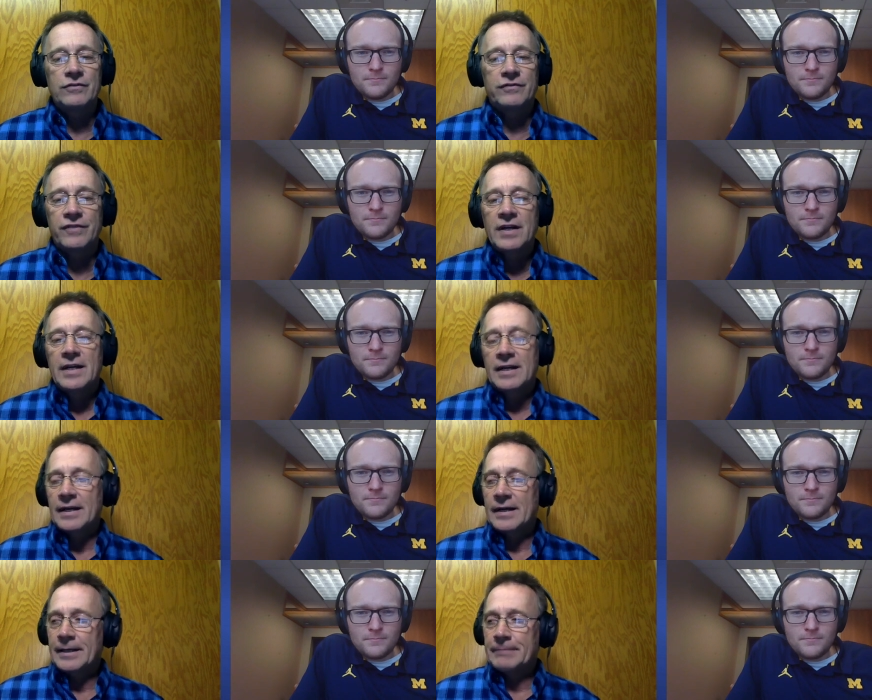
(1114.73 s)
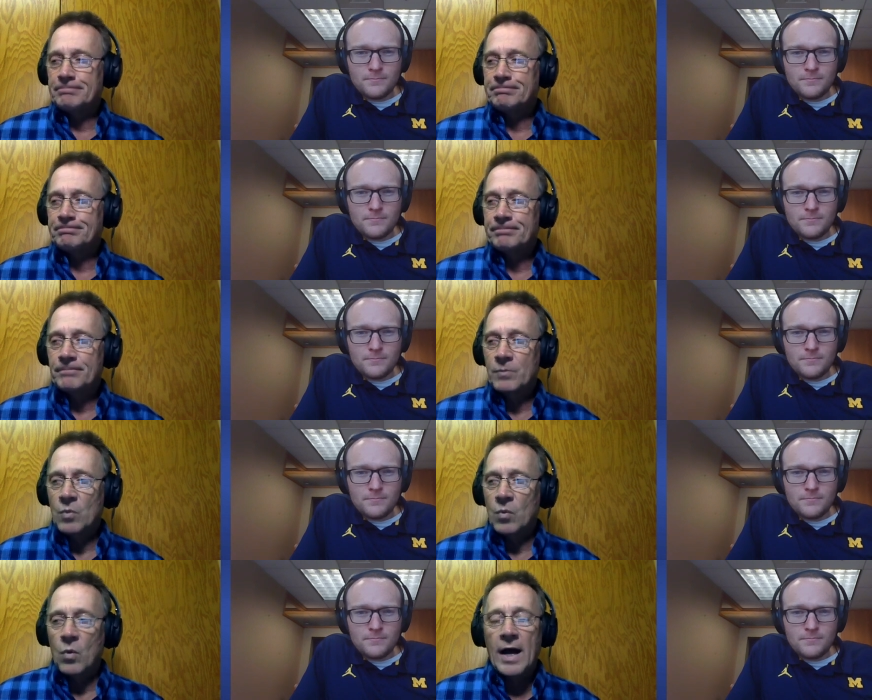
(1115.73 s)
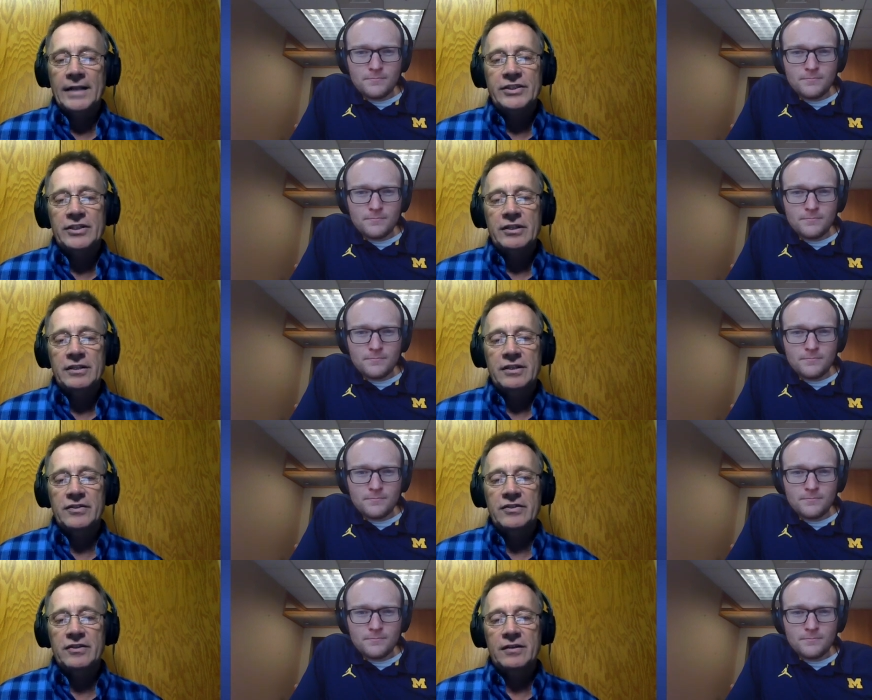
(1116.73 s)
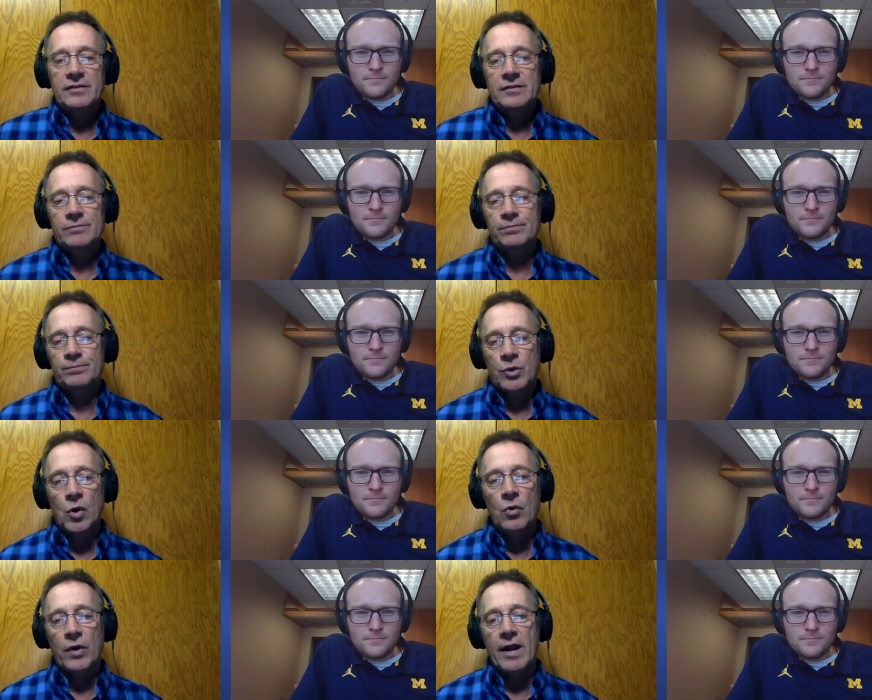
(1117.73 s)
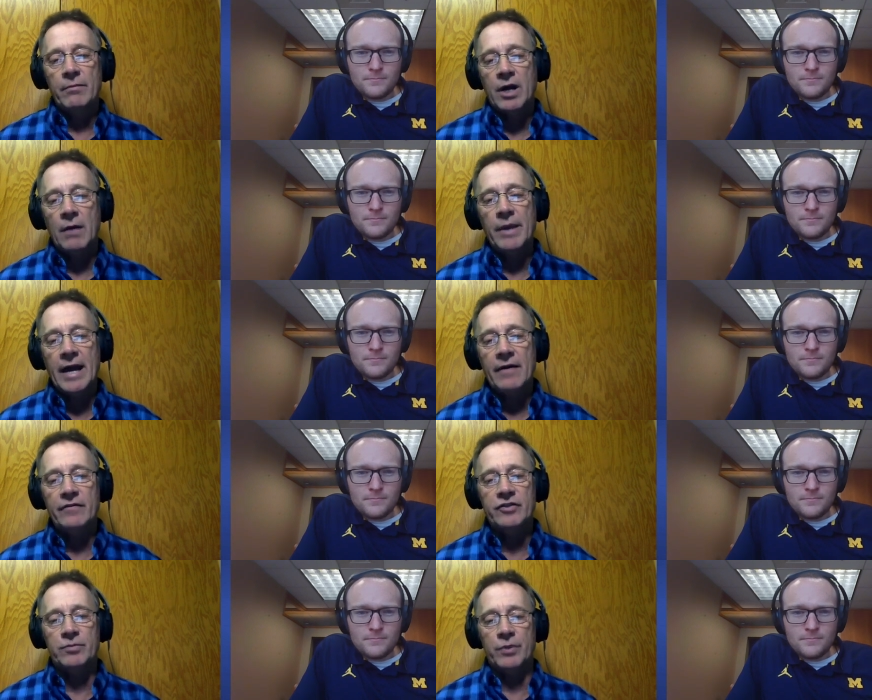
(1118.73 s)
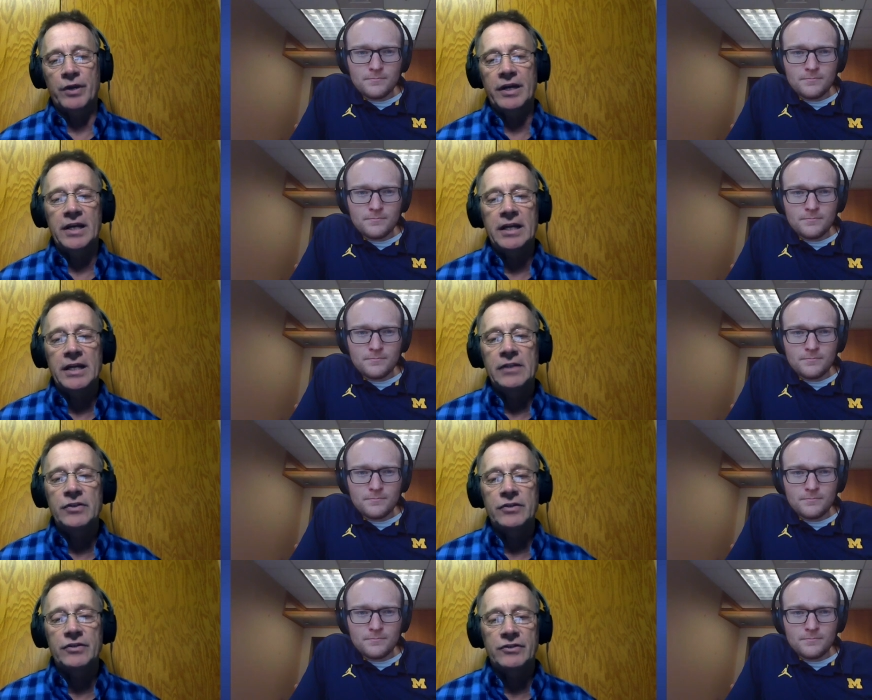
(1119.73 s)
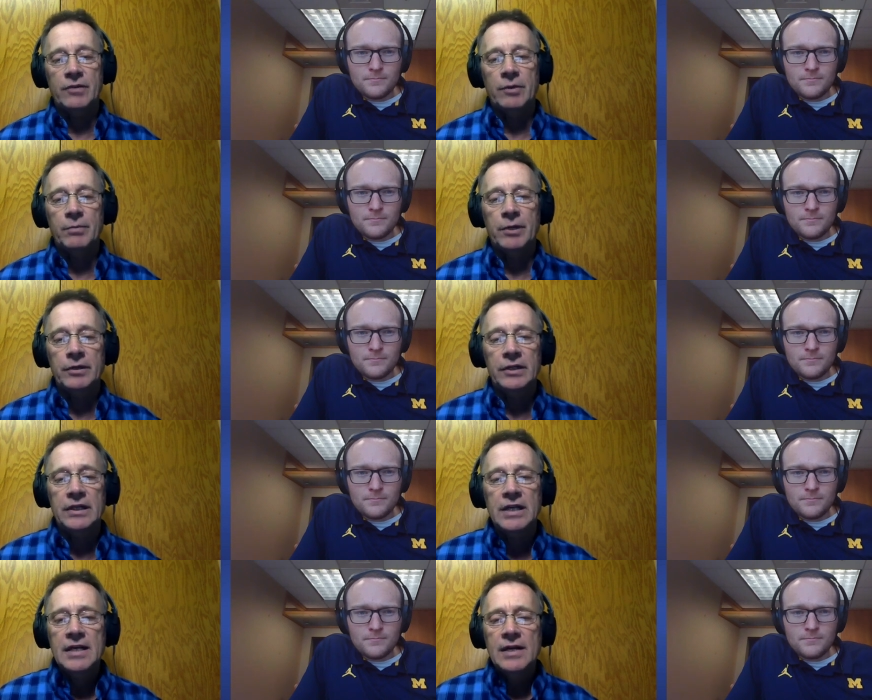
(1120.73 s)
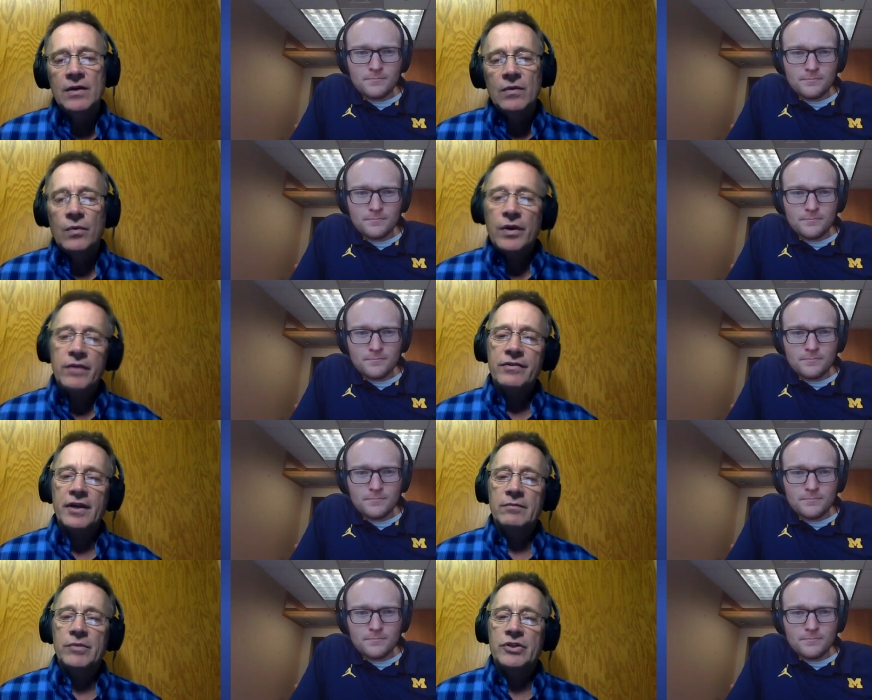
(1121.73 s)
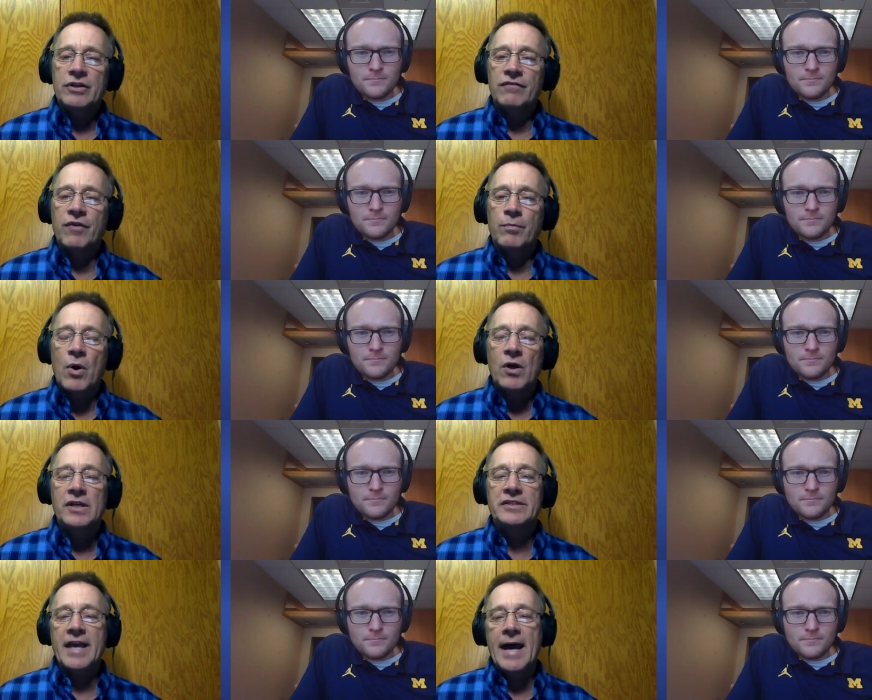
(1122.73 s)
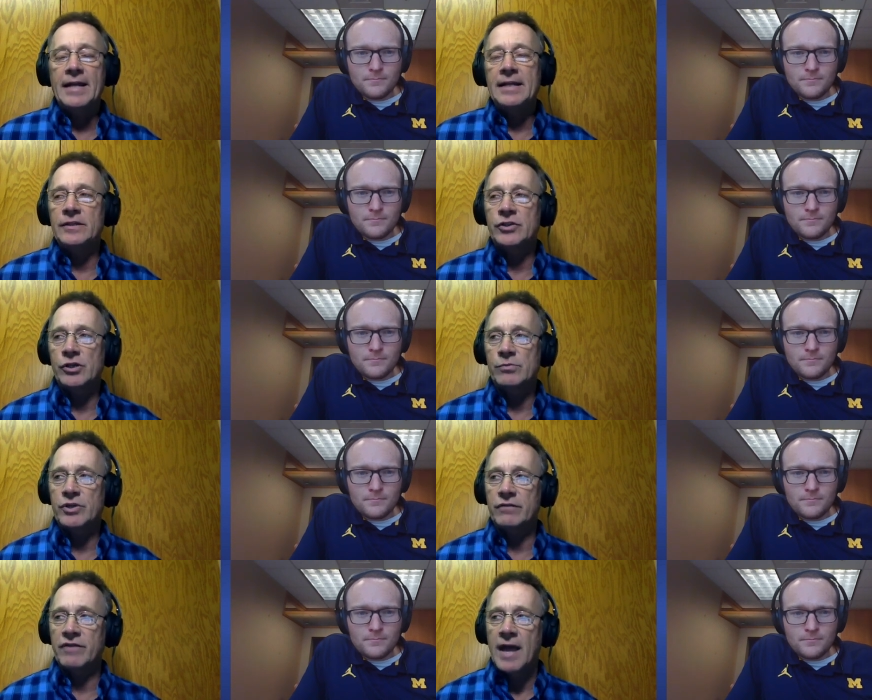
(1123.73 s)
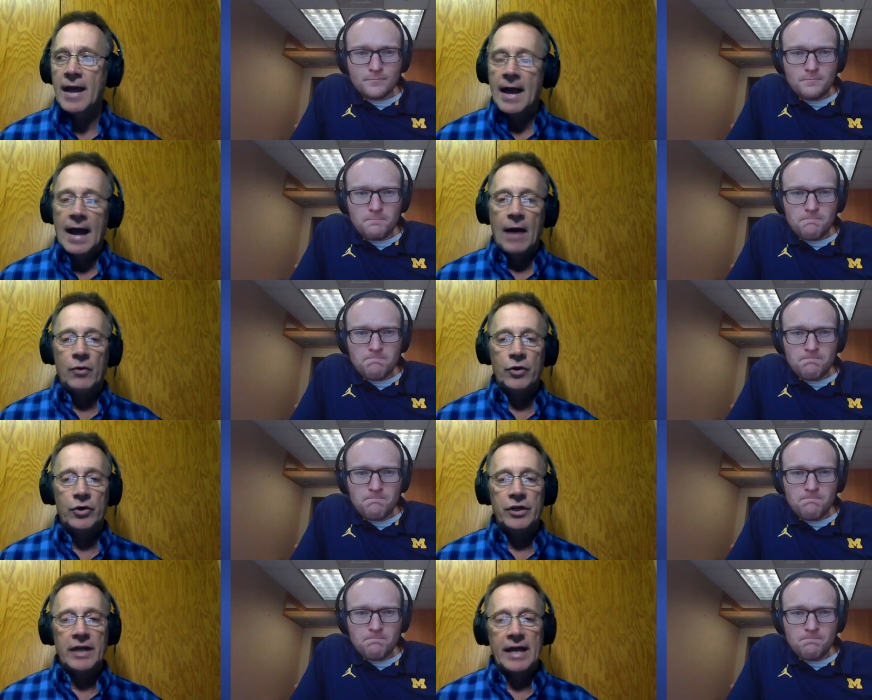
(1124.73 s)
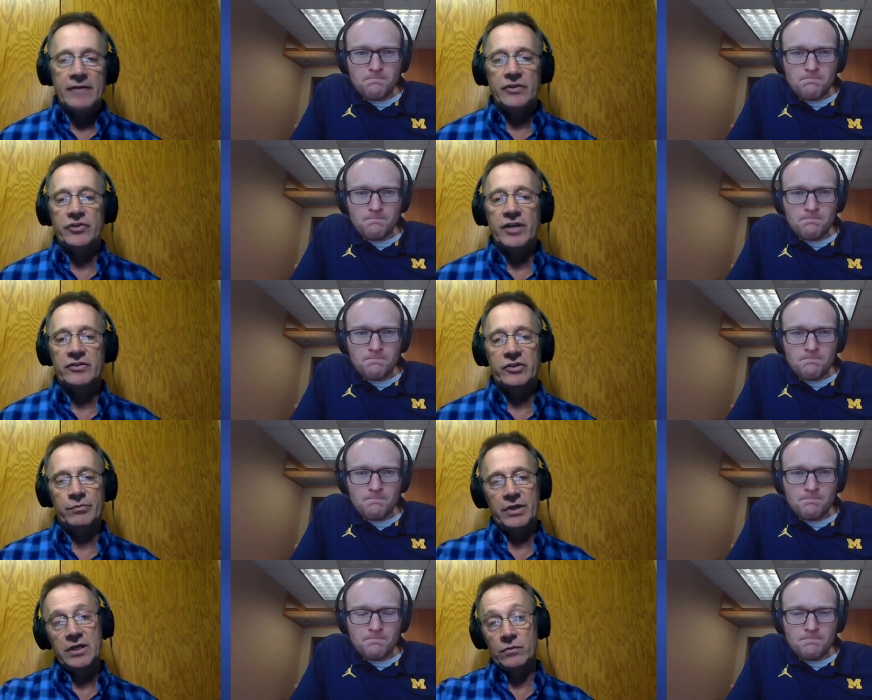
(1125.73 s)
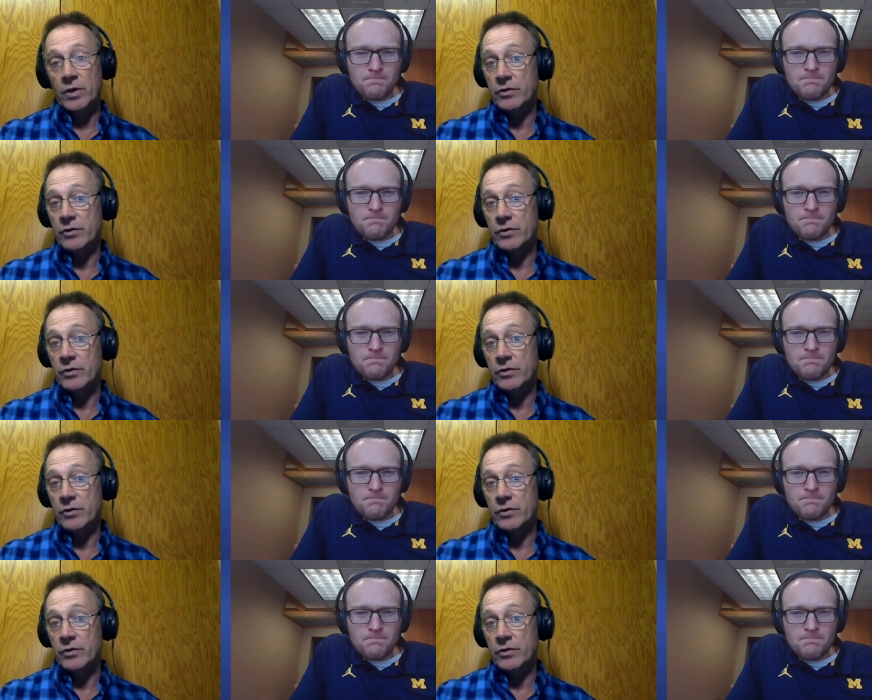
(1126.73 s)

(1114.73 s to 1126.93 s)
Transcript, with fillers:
Speaker 1: you've um, watched this program coming out of spring and into the summer period, where do you think Michigan football is at in terms of how good it has a chance to be and